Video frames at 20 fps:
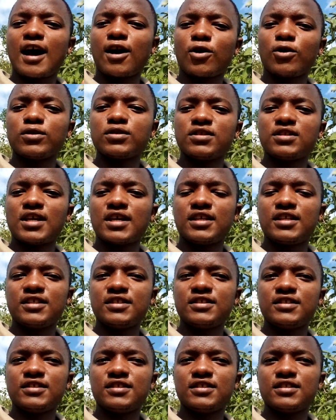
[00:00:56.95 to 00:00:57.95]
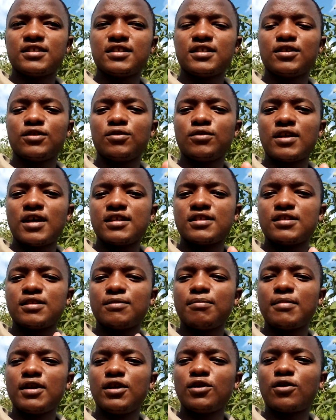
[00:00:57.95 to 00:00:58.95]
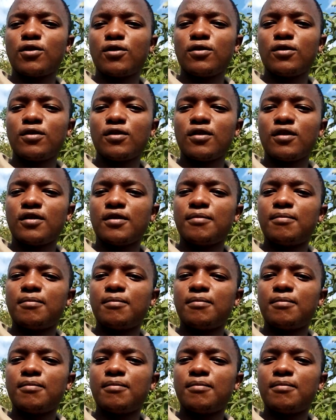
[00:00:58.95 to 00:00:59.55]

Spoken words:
course that is known as medical